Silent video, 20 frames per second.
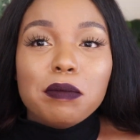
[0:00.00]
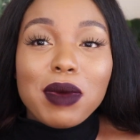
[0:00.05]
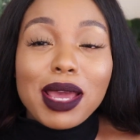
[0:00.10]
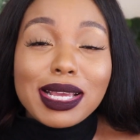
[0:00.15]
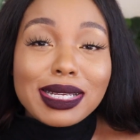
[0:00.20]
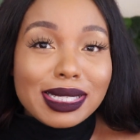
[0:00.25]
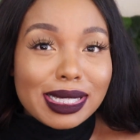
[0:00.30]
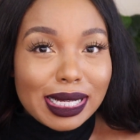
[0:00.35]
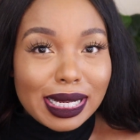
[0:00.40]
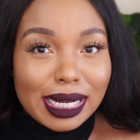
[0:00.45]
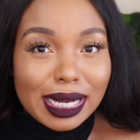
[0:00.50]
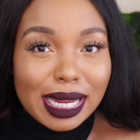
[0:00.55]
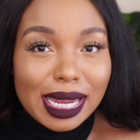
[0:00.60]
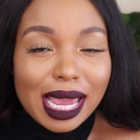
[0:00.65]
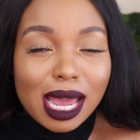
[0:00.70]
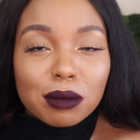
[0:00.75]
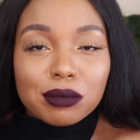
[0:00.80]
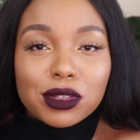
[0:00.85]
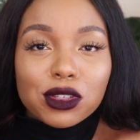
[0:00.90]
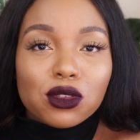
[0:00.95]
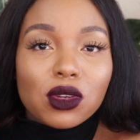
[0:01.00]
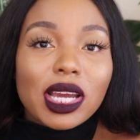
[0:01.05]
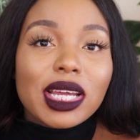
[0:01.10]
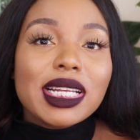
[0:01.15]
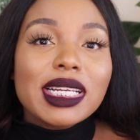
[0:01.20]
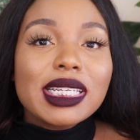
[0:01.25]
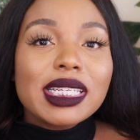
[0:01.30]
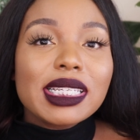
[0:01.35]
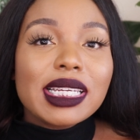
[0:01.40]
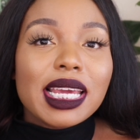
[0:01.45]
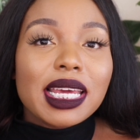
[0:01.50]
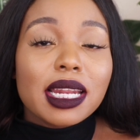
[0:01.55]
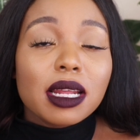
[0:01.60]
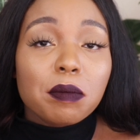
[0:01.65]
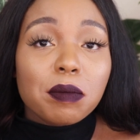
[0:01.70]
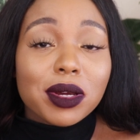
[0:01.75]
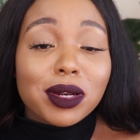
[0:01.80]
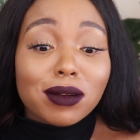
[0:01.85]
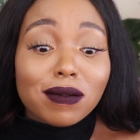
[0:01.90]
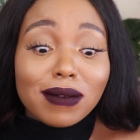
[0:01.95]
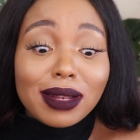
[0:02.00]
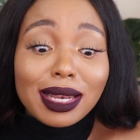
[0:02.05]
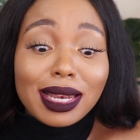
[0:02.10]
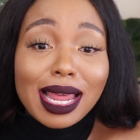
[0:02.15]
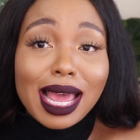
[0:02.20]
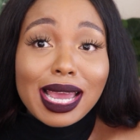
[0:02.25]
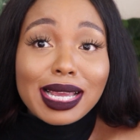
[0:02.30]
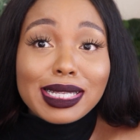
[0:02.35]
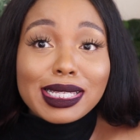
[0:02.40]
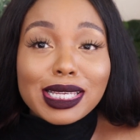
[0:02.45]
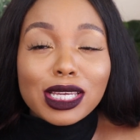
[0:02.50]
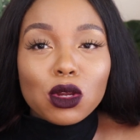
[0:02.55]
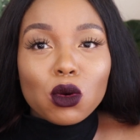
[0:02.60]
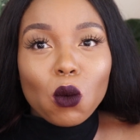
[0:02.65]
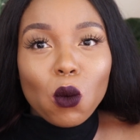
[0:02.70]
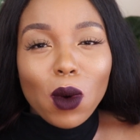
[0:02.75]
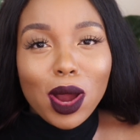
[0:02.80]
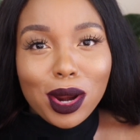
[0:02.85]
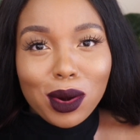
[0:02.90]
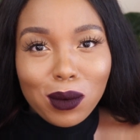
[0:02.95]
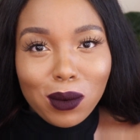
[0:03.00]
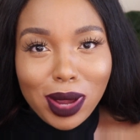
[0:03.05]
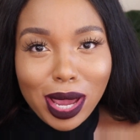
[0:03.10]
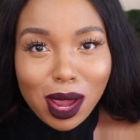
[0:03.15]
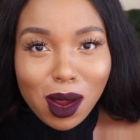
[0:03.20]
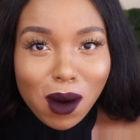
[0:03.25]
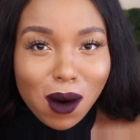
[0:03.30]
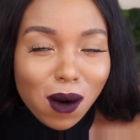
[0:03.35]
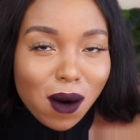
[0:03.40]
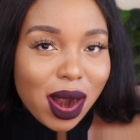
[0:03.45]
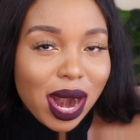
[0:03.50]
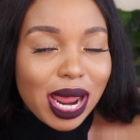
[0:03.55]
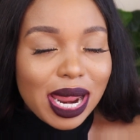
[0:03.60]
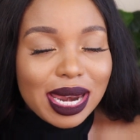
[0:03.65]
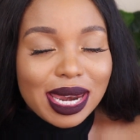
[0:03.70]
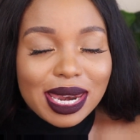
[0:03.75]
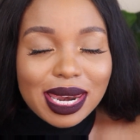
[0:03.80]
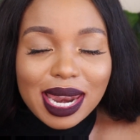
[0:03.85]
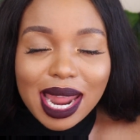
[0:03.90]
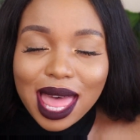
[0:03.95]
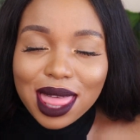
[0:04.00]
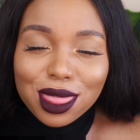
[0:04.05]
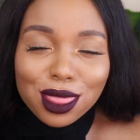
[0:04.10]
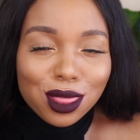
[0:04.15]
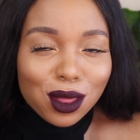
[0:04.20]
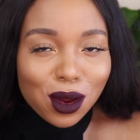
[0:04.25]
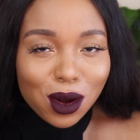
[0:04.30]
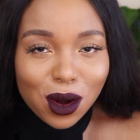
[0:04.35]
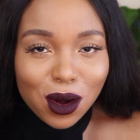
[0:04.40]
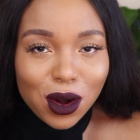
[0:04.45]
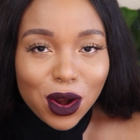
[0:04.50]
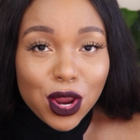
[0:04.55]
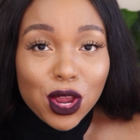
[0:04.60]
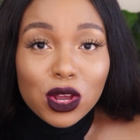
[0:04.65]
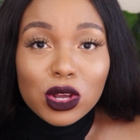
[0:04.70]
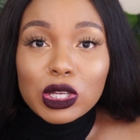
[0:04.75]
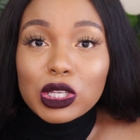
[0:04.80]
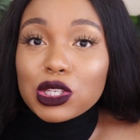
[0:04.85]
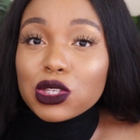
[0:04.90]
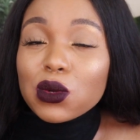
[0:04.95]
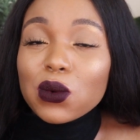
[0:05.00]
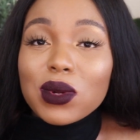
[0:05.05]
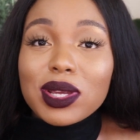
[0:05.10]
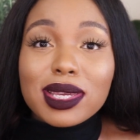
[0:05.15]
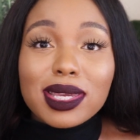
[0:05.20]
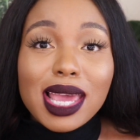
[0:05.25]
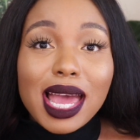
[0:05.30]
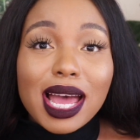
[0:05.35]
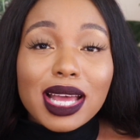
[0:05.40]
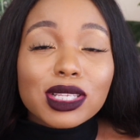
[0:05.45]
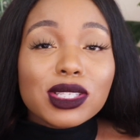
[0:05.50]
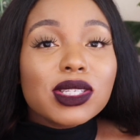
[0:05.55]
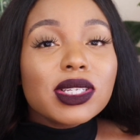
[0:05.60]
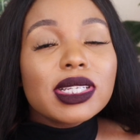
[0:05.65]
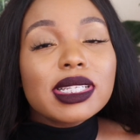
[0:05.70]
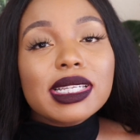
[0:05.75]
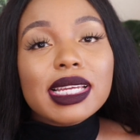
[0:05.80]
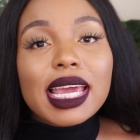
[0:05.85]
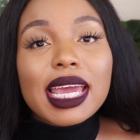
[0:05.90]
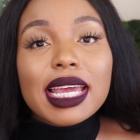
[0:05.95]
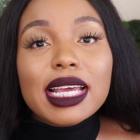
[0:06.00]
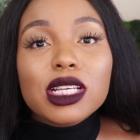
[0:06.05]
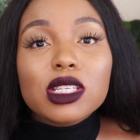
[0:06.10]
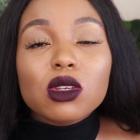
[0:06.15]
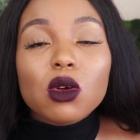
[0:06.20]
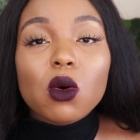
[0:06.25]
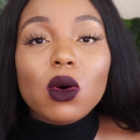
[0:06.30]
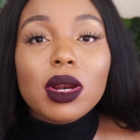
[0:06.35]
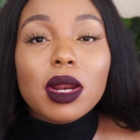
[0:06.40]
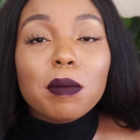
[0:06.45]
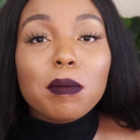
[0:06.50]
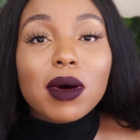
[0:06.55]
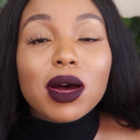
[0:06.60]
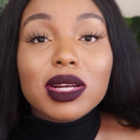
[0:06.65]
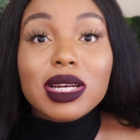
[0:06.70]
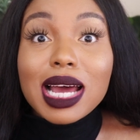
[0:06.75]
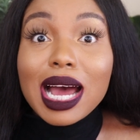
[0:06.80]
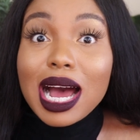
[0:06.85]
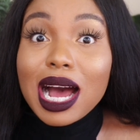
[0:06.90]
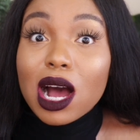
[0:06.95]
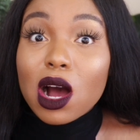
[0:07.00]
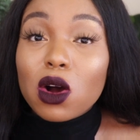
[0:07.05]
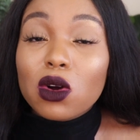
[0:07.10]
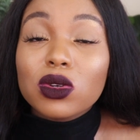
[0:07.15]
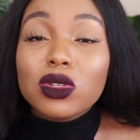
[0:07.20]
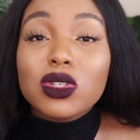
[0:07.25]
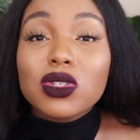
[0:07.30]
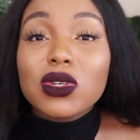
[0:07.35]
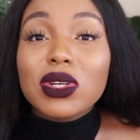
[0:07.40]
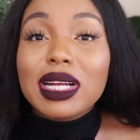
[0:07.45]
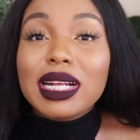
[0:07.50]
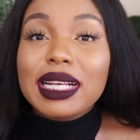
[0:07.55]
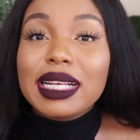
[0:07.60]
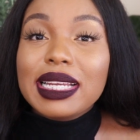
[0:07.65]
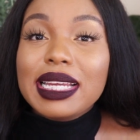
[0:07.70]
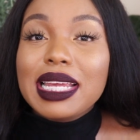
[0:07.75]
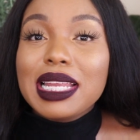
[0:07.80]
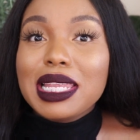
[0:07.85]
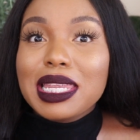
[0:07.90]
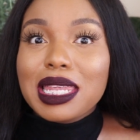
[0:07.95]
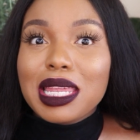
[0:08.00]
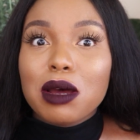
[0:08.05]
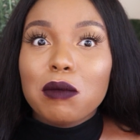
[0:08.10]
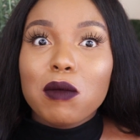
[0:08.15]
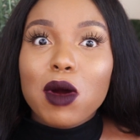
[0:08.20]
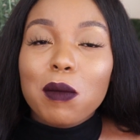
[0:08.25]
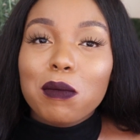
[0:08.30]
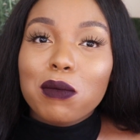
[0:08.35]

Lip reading: Basically, I'm just trying to shed a bit of light in one way or another. So yeah, today is all about how to clean them